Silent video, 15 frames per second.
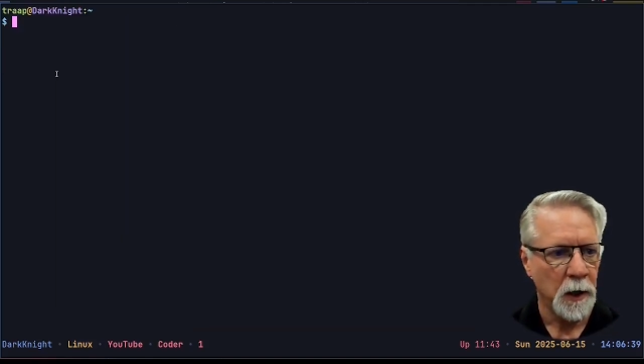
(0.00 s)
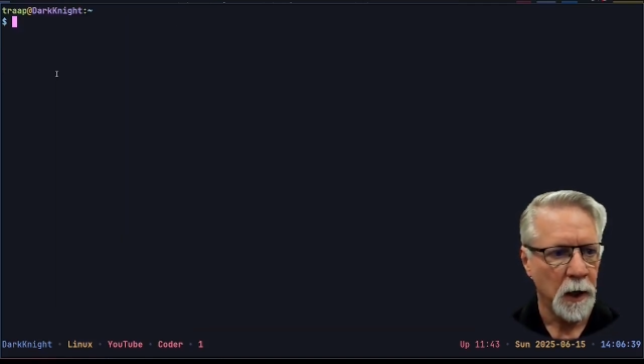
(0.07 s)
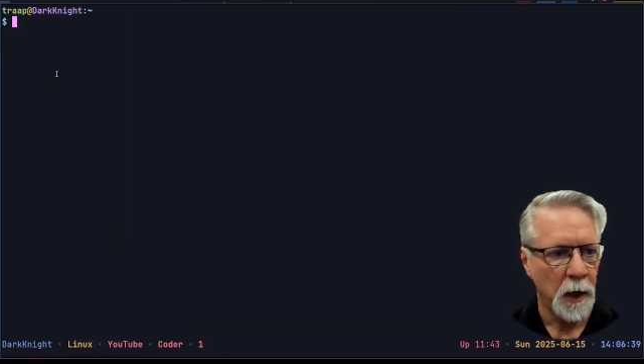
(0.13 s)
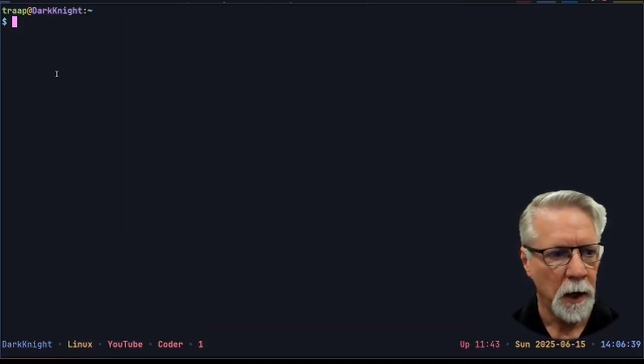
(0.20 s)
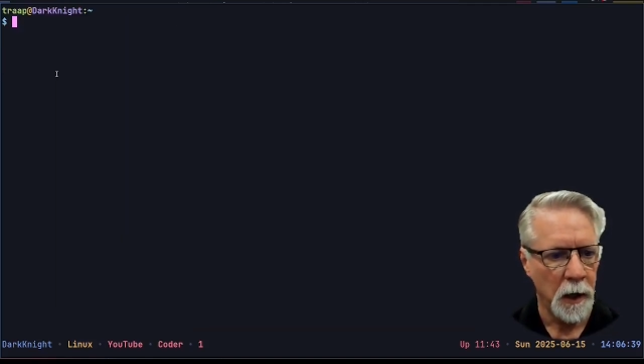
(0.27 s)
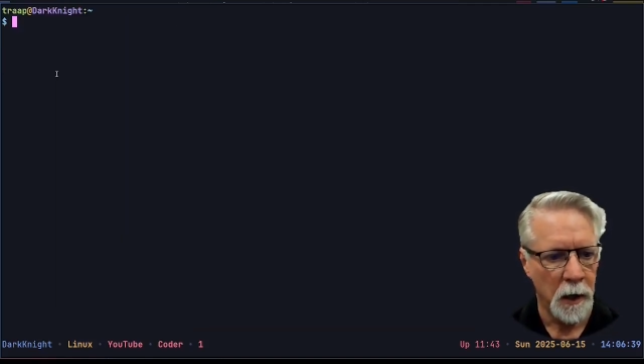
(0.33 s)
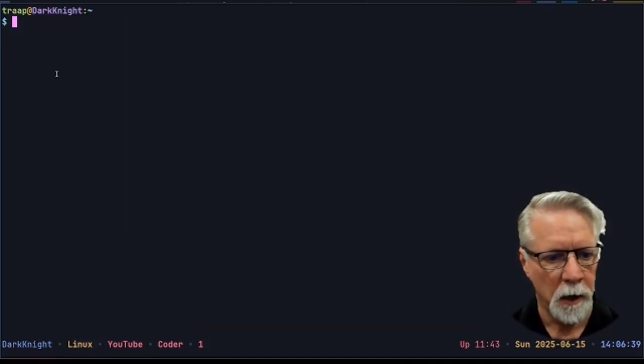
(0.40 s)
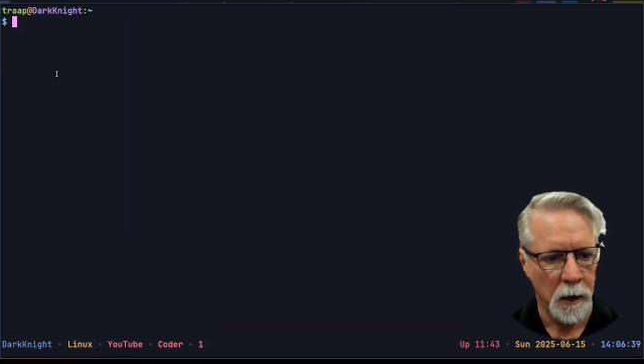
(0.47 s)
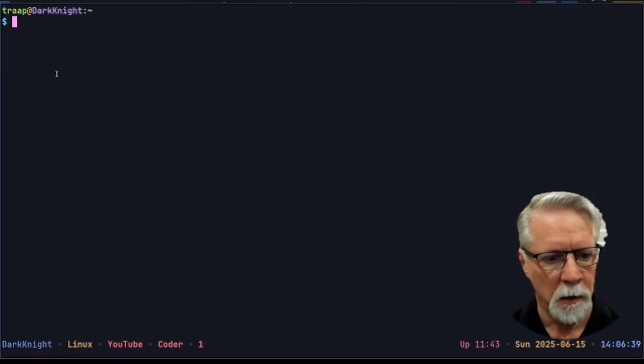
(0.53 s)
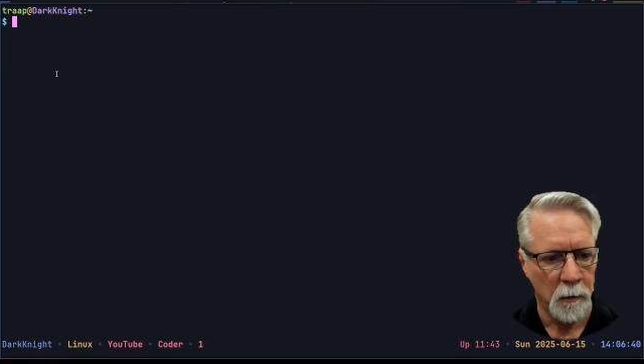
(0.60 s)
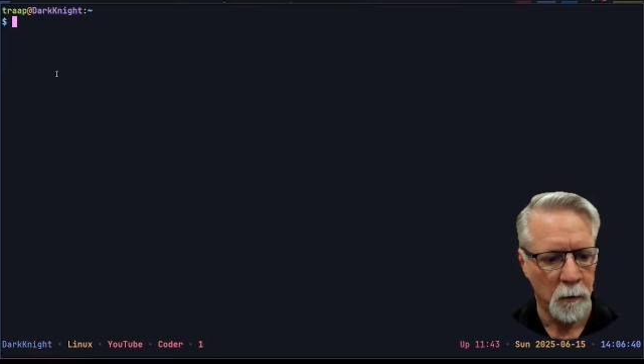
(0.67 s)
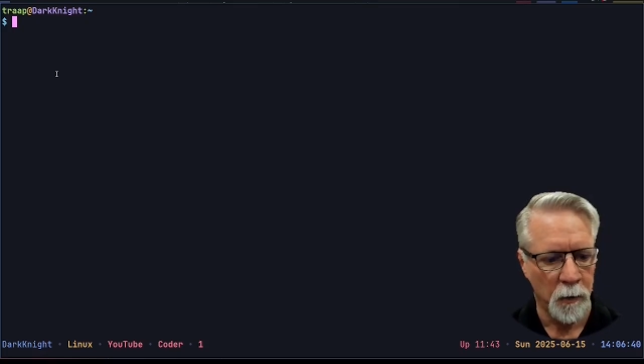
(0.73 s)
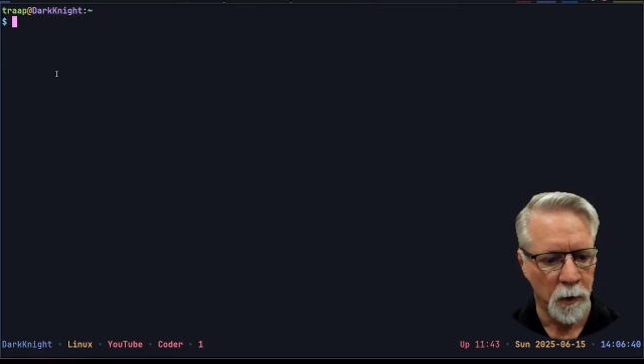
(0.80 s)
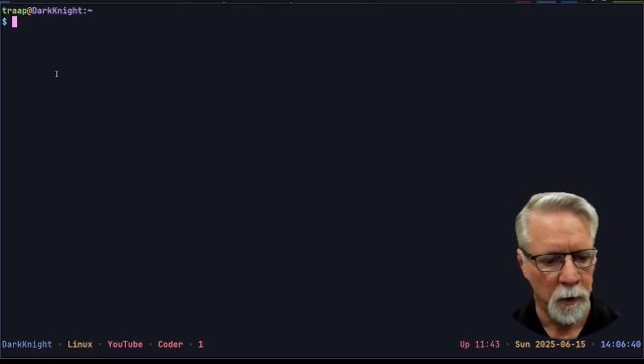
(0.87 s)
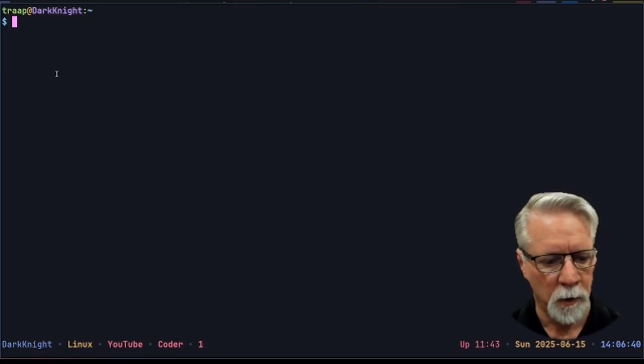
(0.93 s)

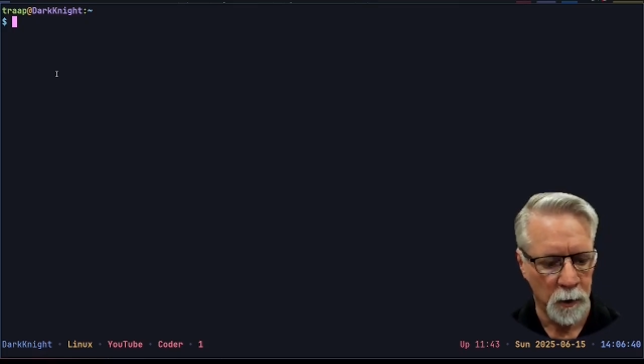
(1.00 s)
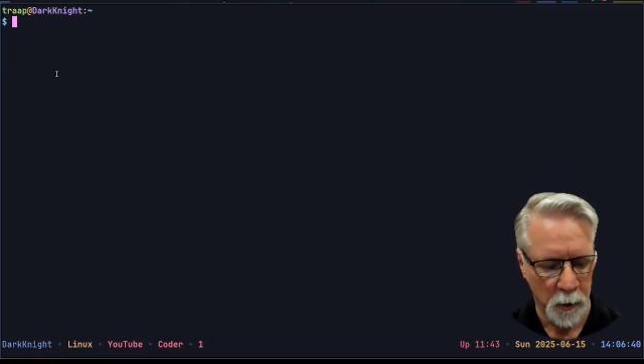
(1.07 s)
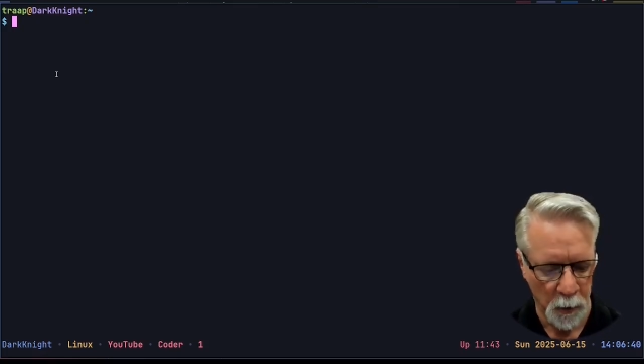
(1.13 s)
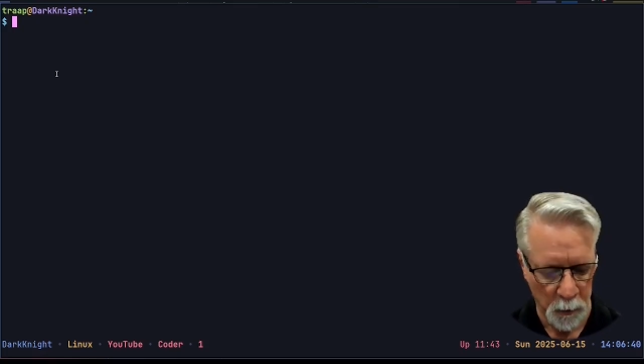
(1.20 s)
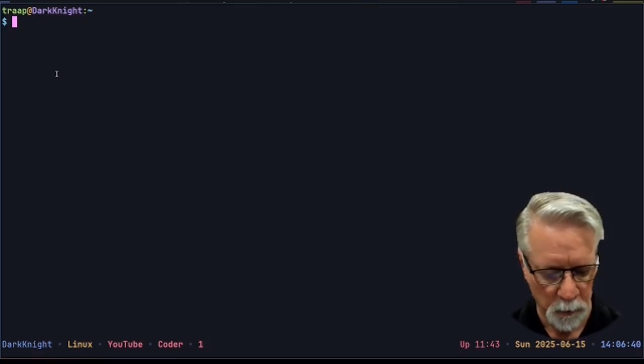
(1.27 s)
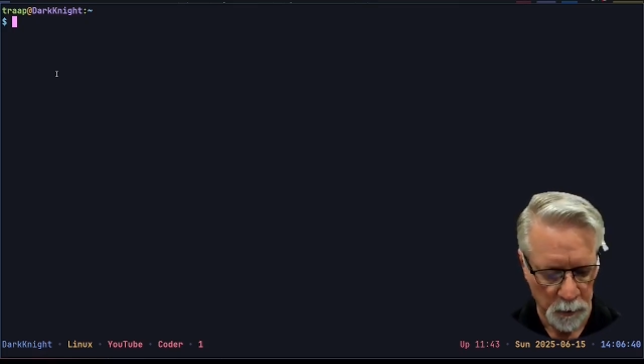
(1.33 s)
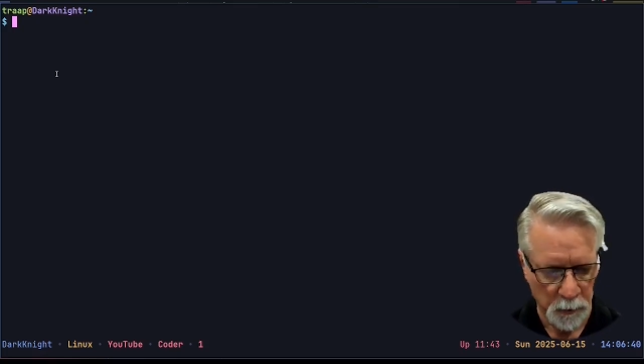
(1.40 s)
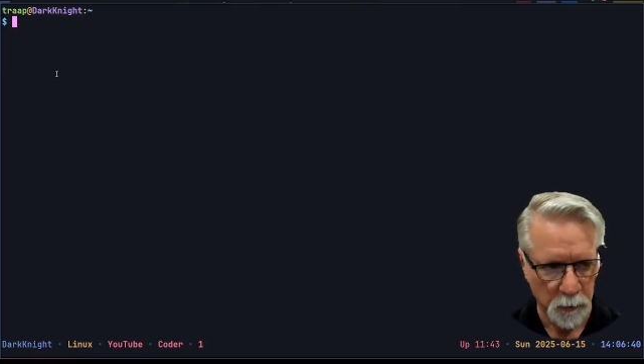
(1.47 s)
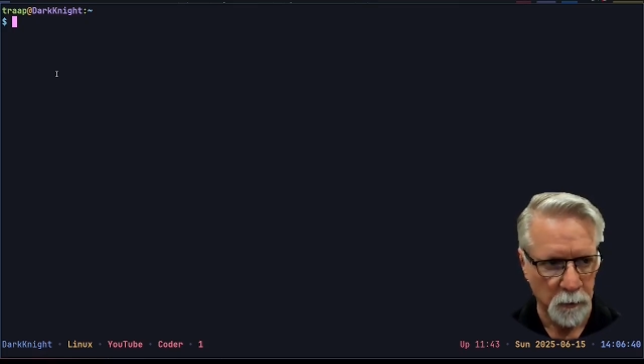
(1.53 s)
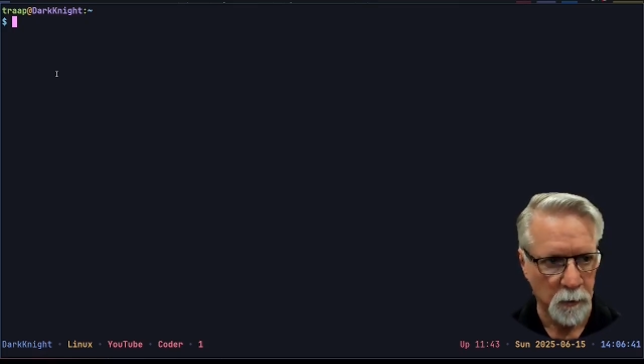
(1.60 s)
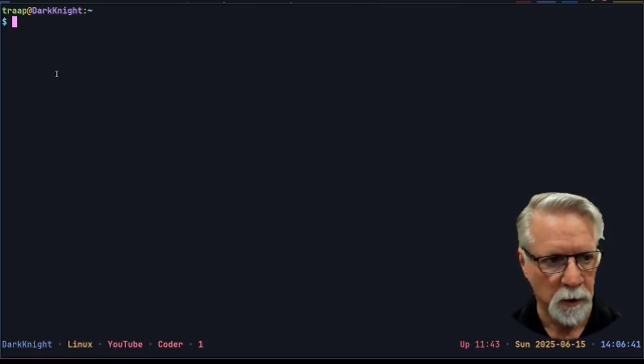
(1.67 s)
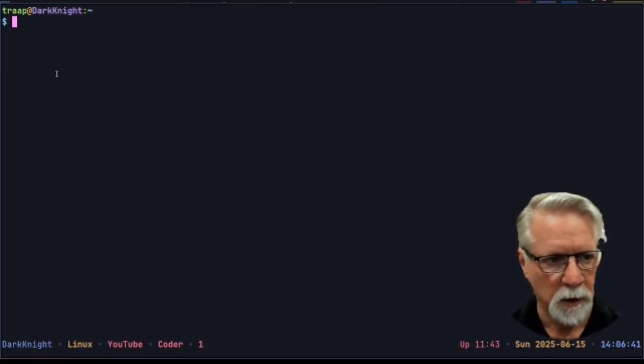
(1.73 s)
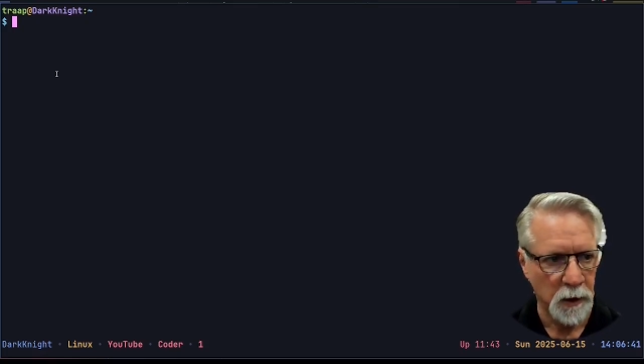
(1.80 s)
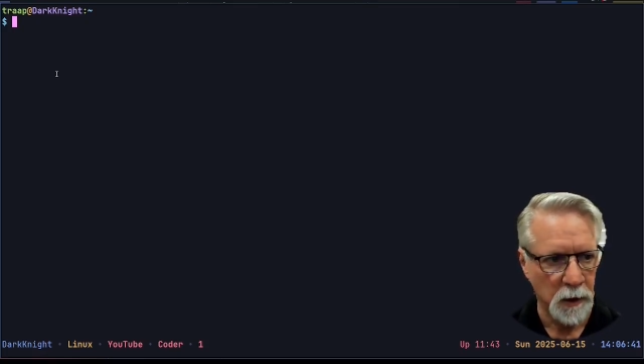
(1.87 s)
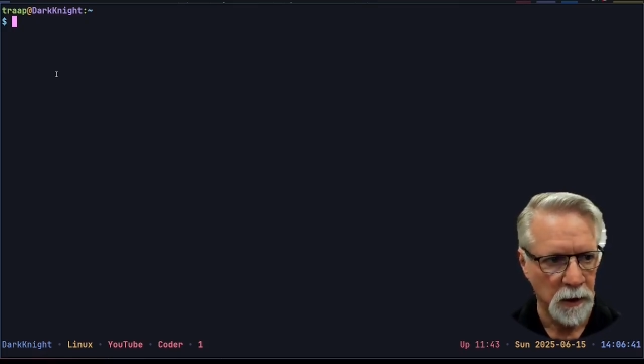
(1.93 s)
and we're going to go to
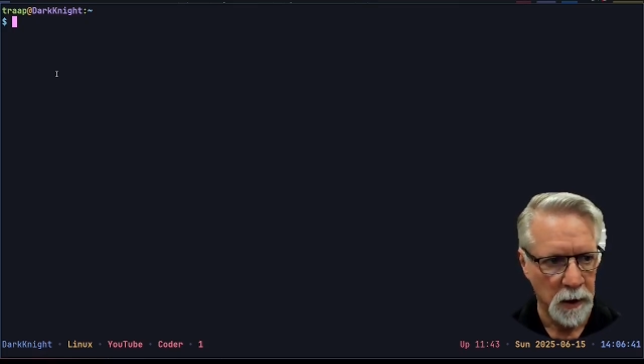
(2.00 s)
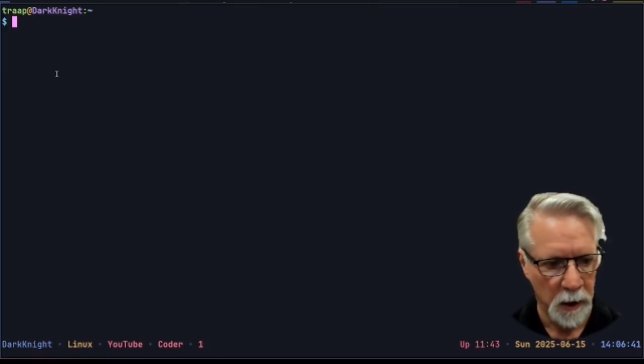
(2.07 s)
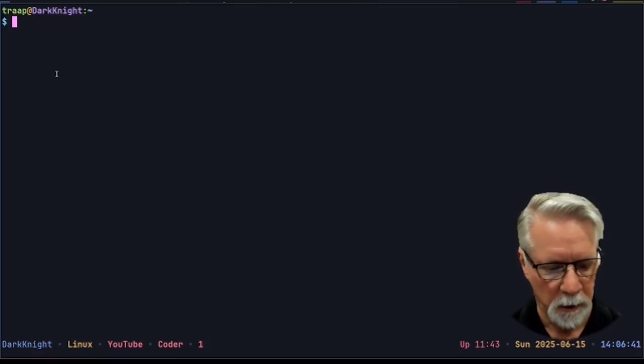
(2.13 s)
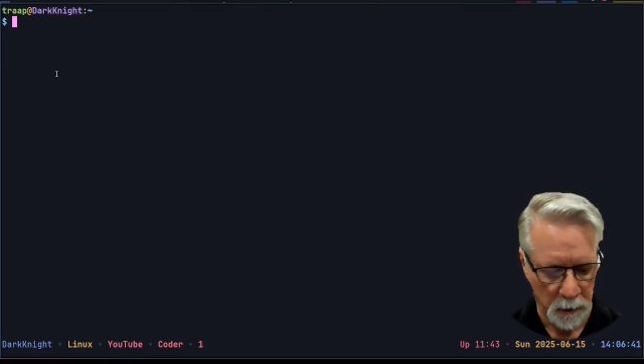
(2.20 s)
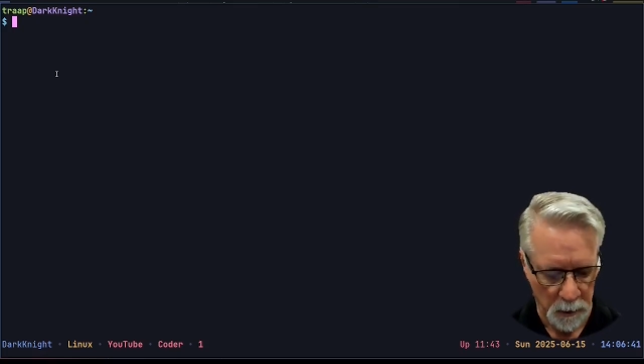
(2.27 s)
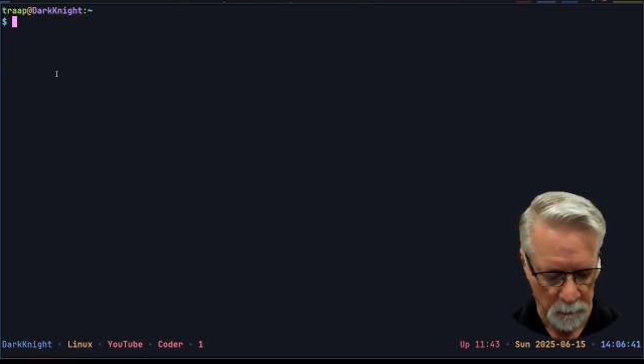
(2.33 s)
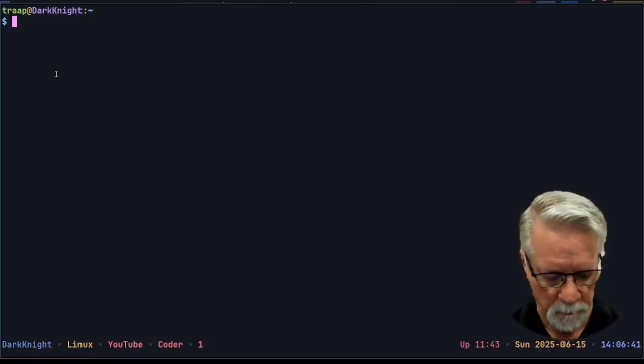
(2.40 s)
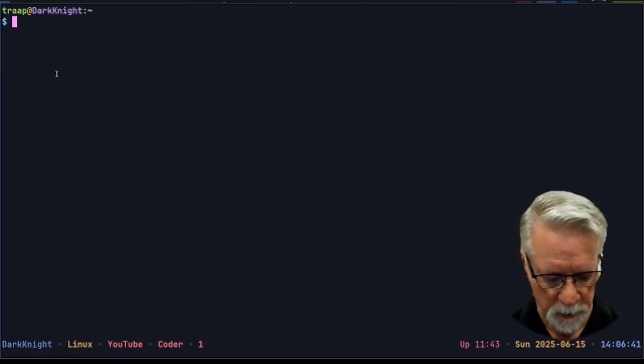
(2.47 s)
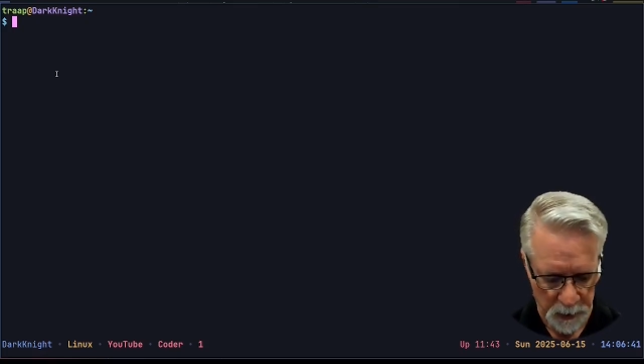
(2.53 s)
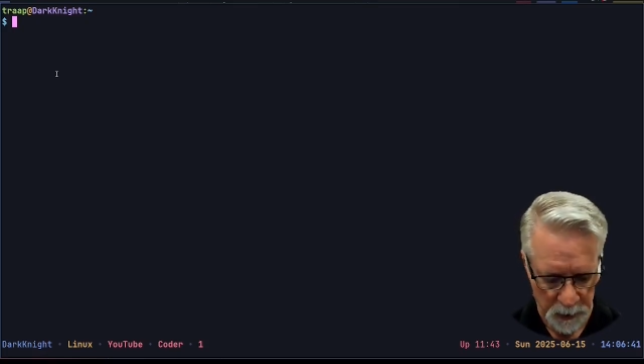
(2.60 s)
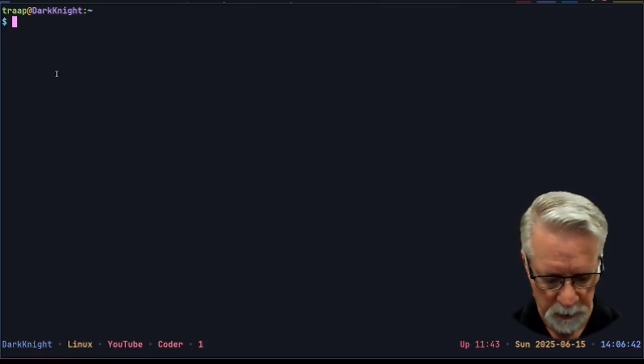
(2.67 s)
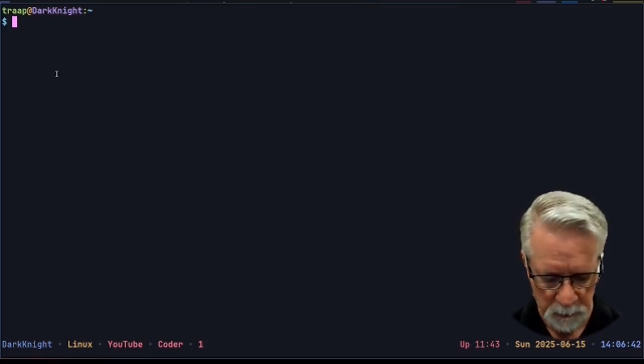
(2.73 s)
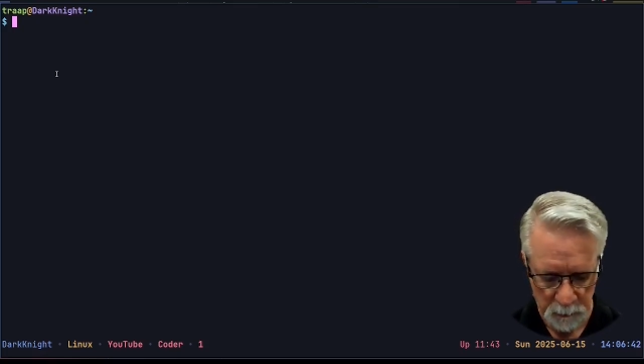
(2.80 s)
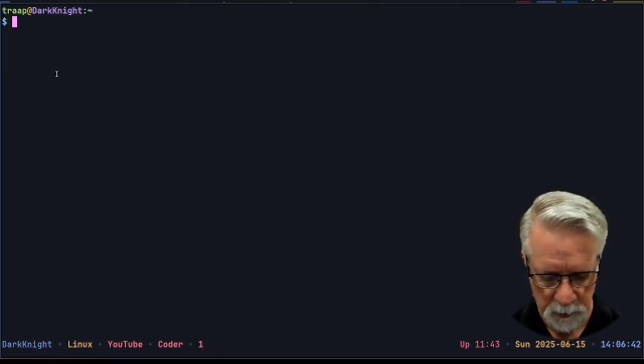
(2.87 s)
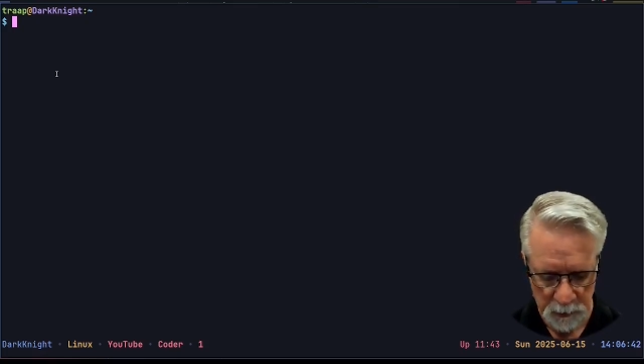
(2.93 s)
the GitHub page,